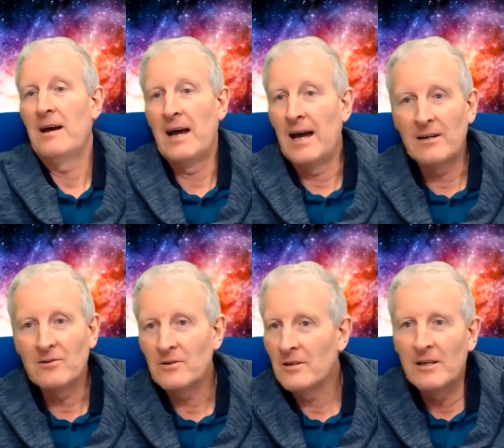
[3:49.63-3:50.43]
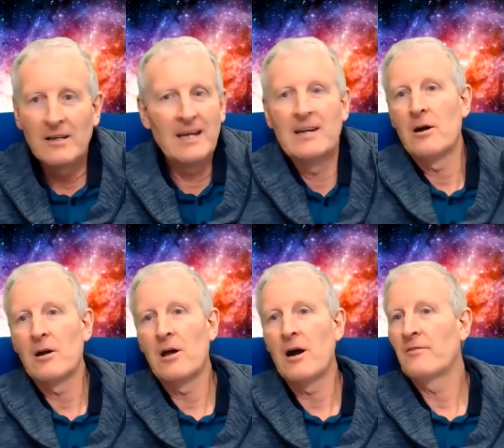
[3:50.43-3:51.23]
and in our
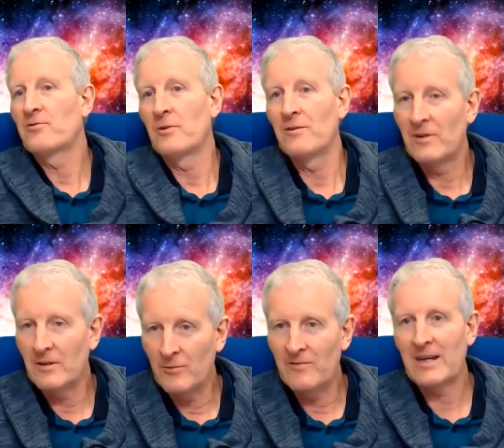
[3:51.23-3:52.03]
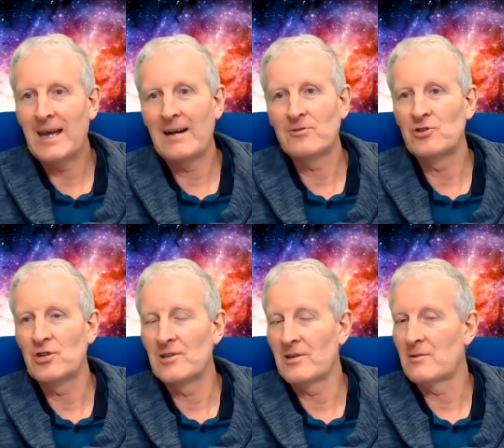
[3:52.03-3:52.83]
lives we've we've encountered
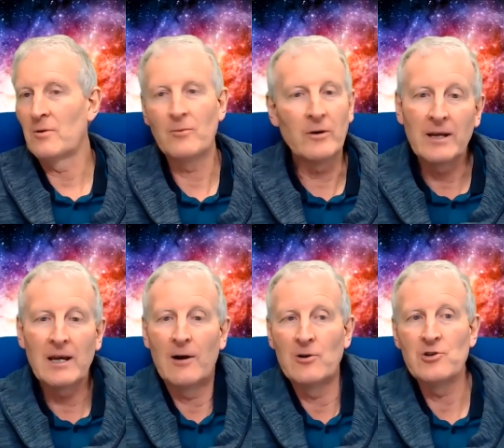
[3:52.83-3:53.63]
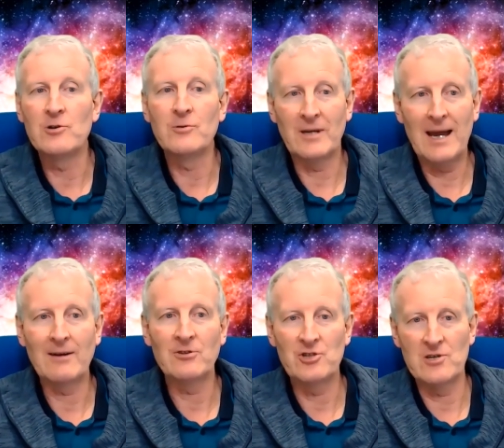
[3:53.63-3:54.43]
Jesus, and we want to encourage you to
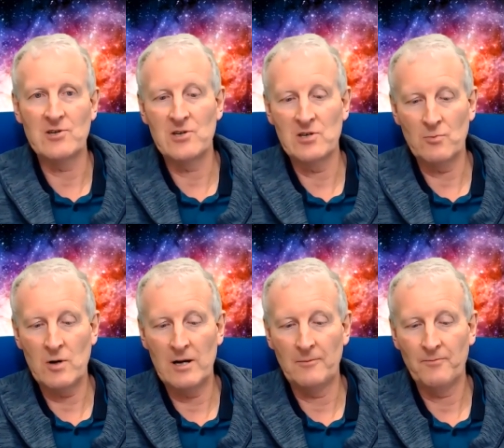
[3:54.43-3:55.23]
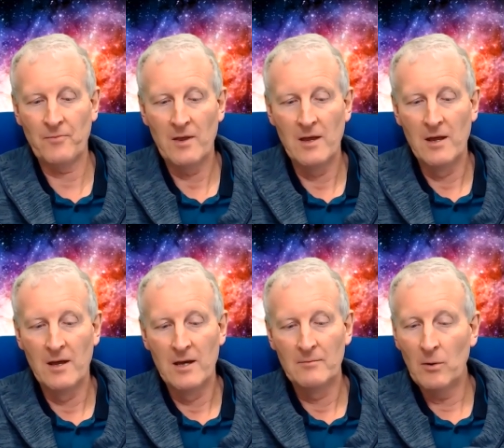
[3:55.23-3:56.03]
encounter Jesus as well.
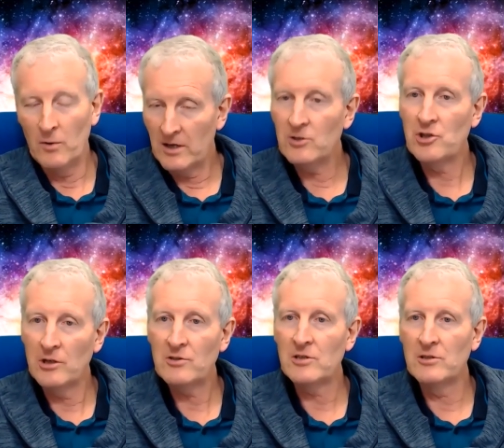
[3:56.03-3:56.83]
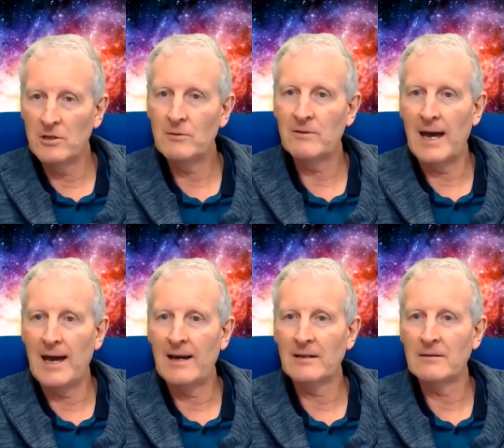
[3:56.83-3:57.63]
But we can choose to do
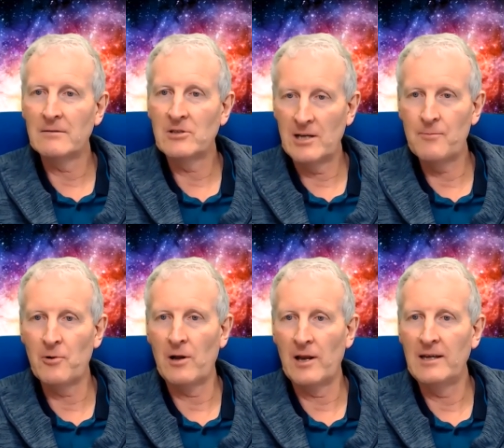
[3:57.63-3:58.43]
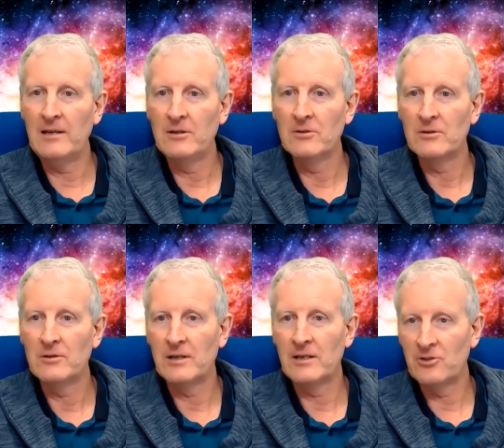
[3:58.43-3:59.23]
that deliberately
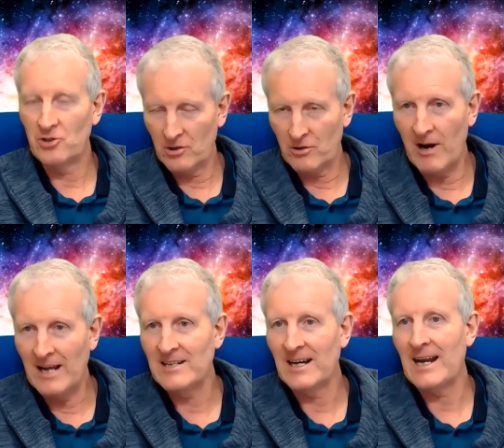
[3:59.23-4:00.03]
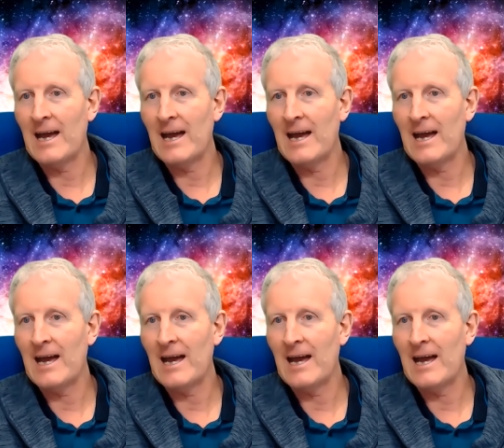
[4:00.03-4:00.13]
in creating an